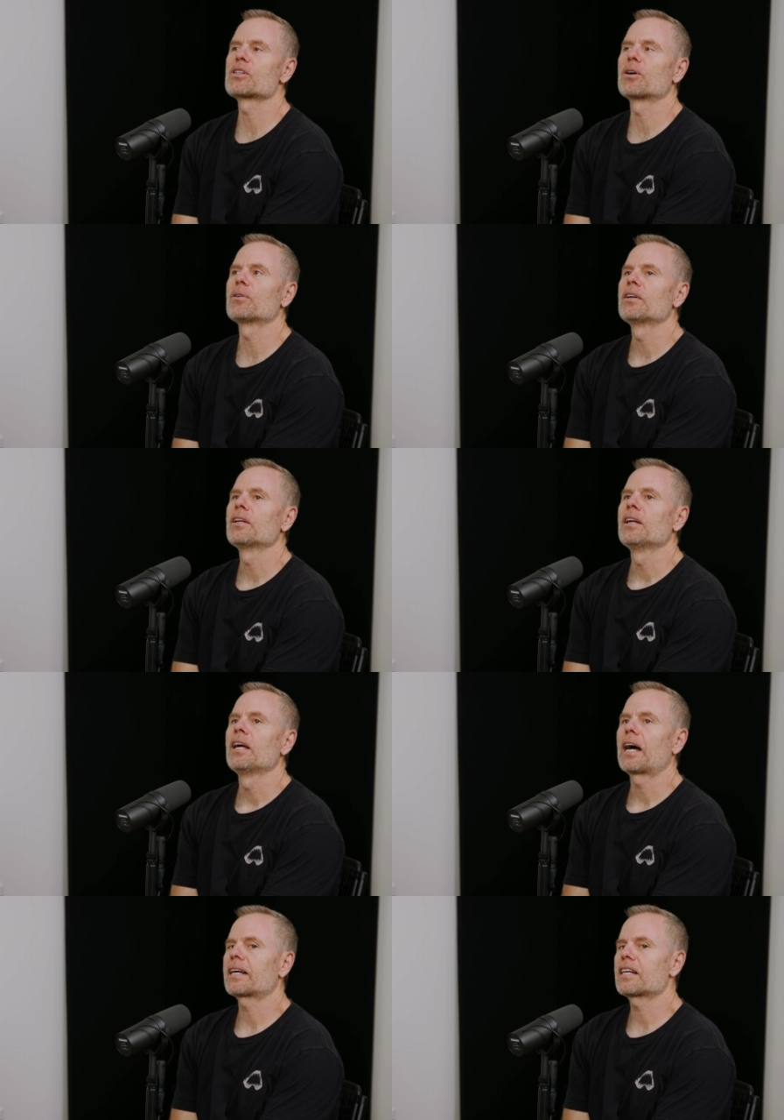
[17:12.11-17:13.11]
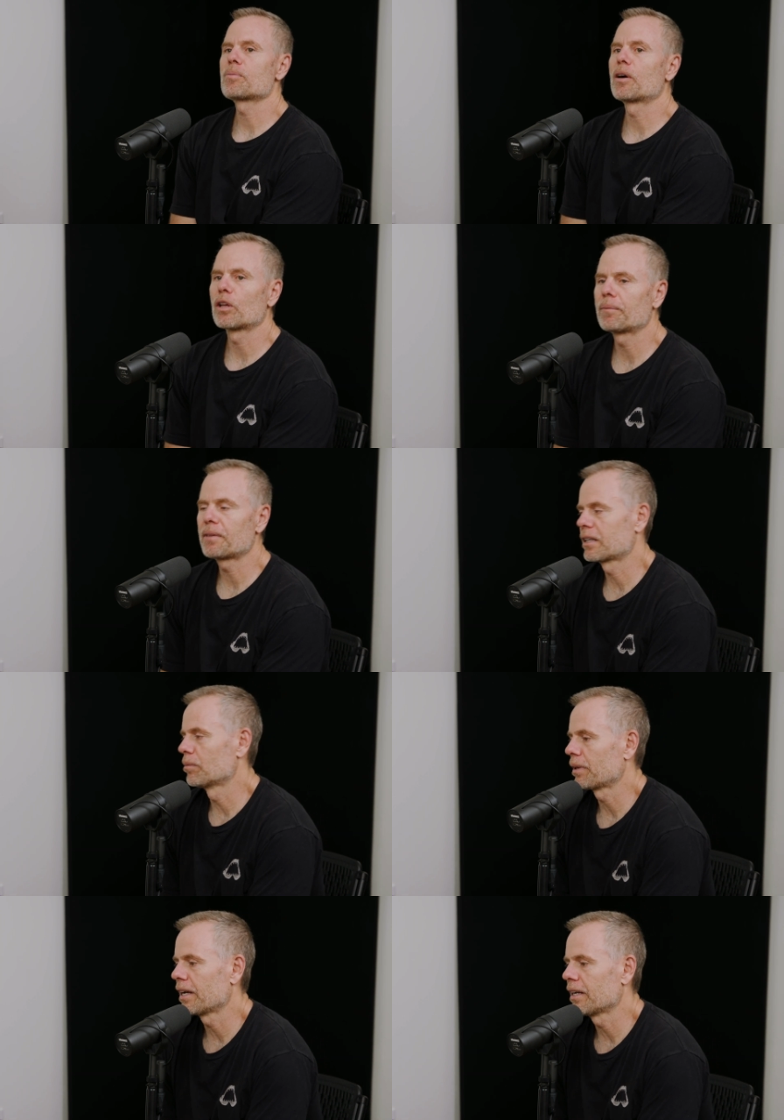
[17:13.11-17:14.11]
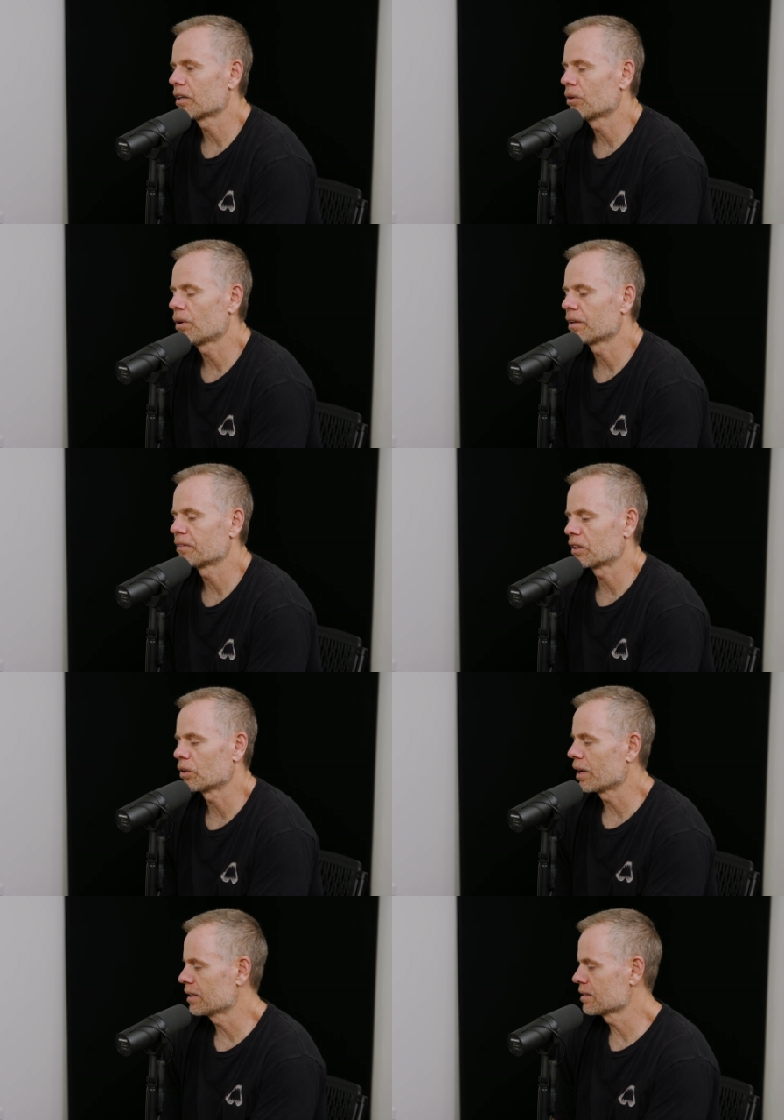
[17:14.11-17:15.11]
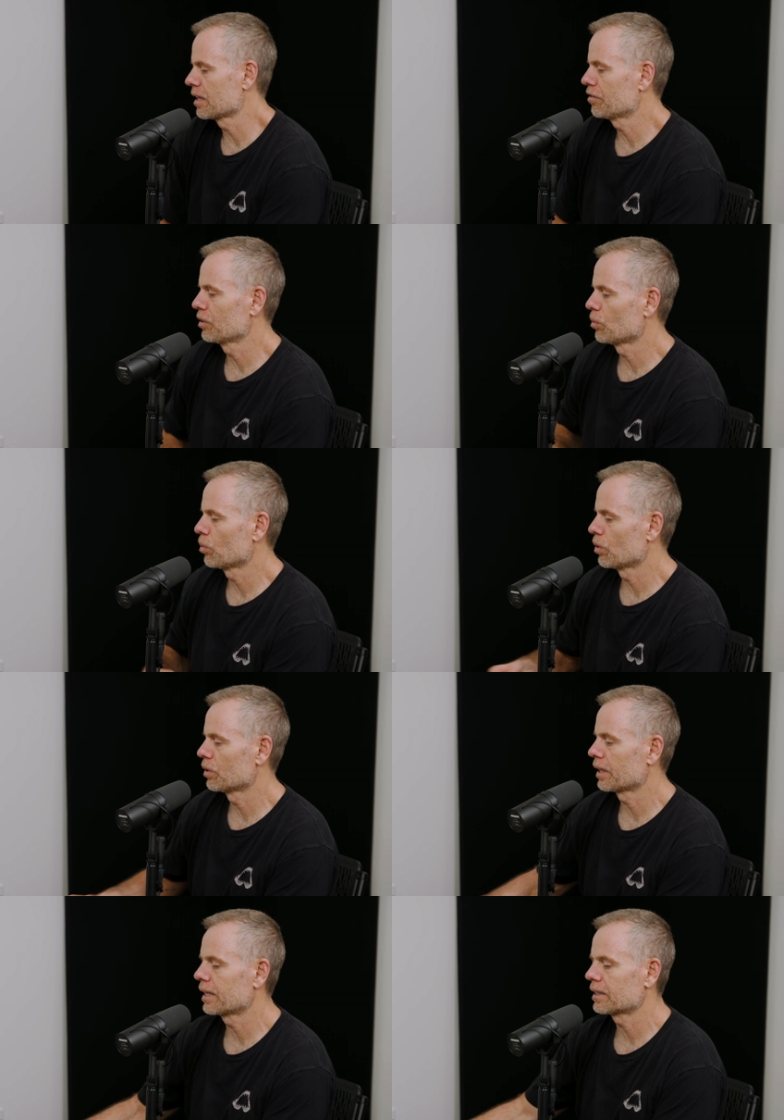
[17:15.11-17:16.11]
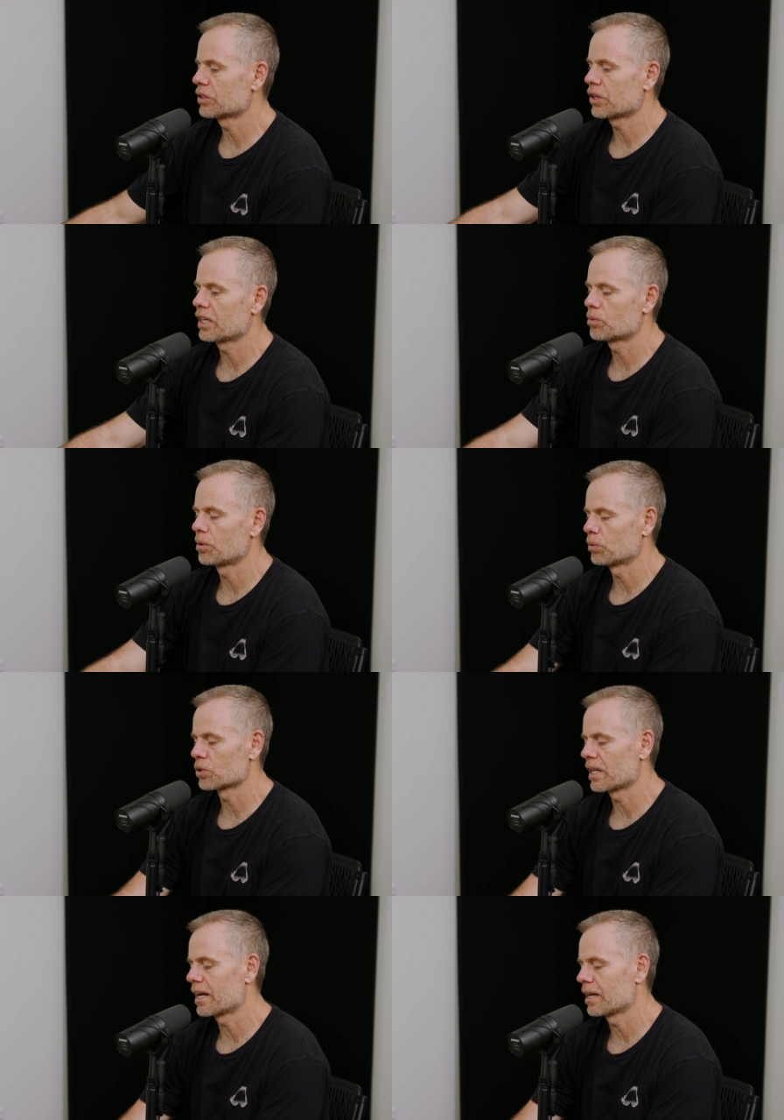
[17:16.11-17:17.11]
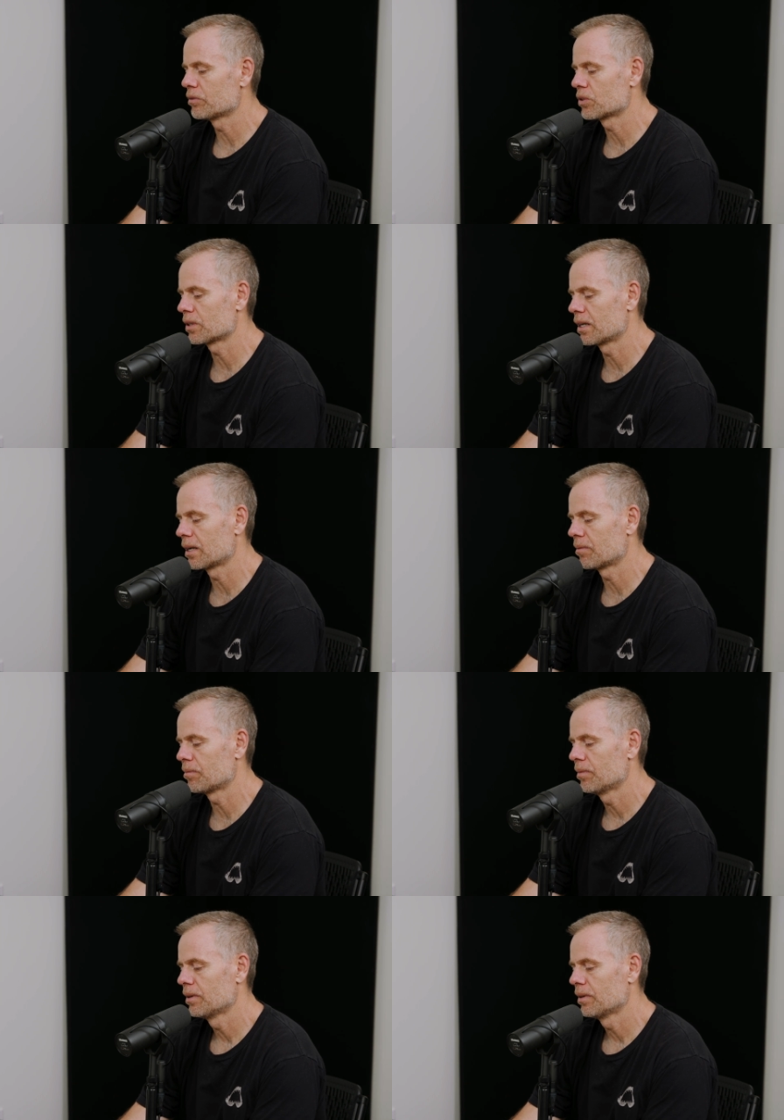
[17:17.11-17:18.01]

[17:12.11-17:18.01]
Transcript: So I guess I'm not complaining at all. I've got the greatest life in the world. I get to change people's lives. I